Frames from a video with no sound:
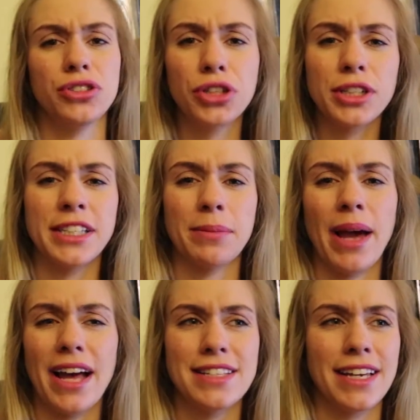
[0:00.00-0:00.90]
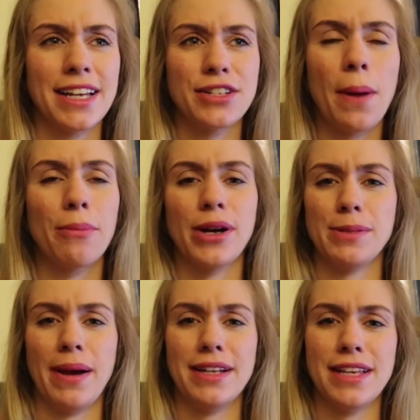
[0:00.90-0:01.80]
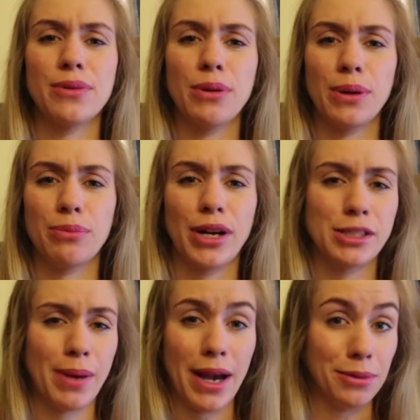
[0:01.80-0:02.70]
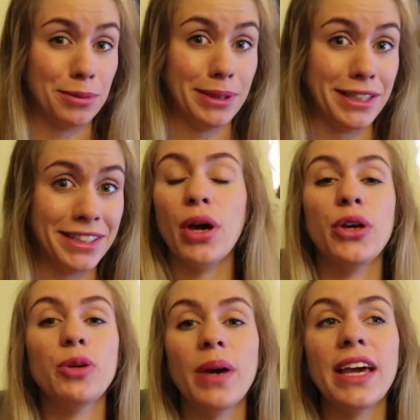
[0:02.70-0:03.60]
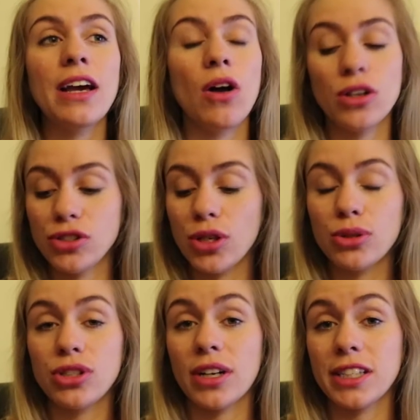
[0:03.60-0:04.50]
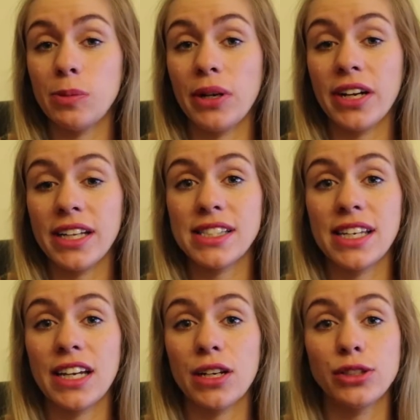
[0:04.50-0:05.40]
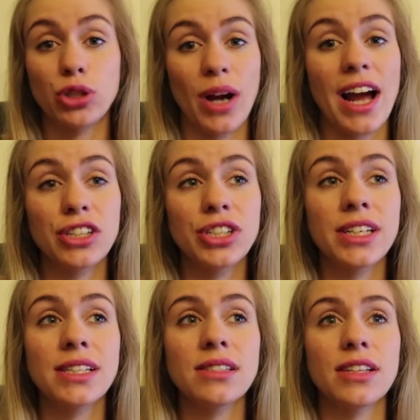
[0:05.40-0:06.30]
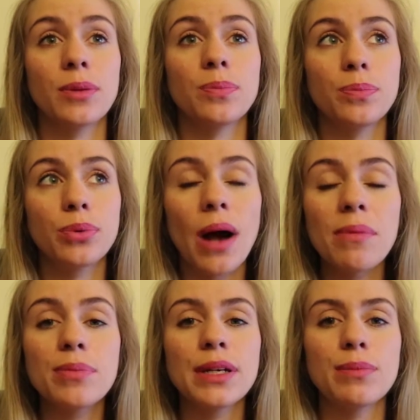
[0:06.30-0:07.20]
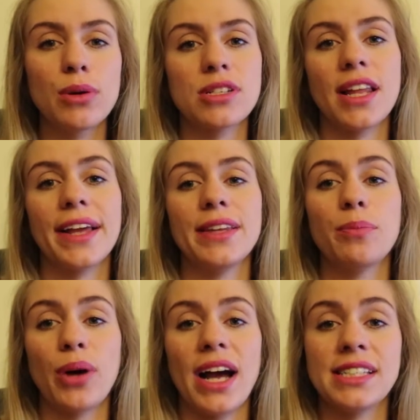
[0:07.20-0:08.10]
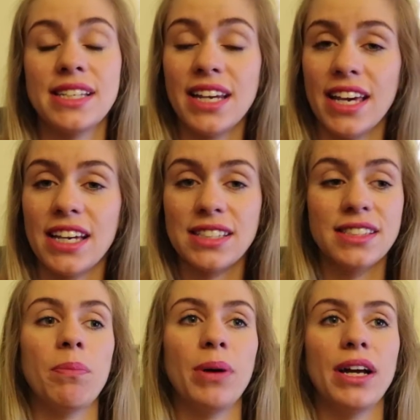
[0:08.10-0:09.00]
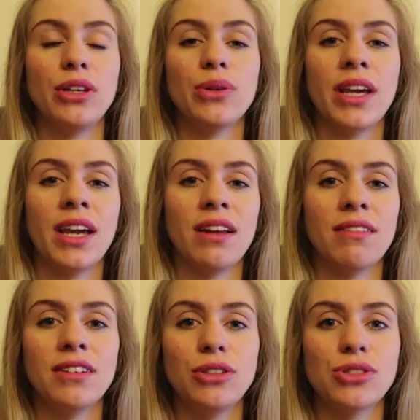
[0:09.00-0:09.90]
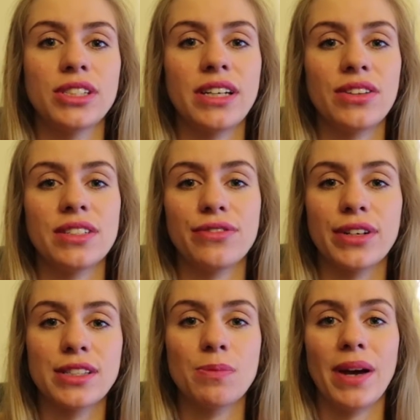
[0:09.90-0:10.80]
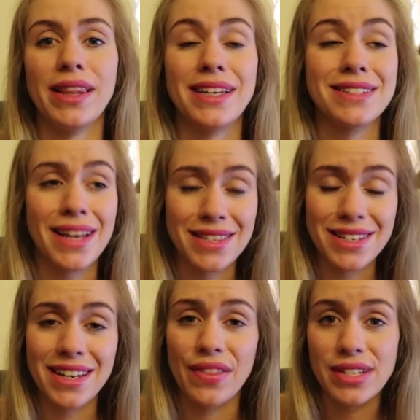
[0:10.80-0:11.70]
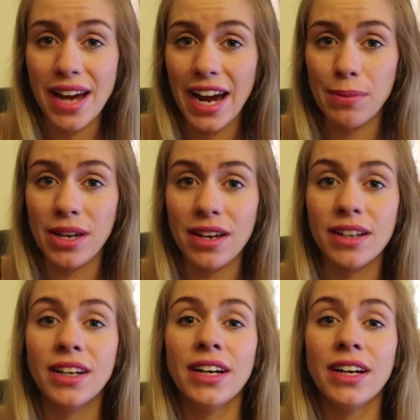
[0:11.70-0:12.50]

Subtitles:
Nursing pads, I guess, not breast pads. I don't know what a breast pad would be. You may also start experiencing contractions. They're probably most likely Braxton Hicks, but you can usually tell the difference by the intensity and the timing.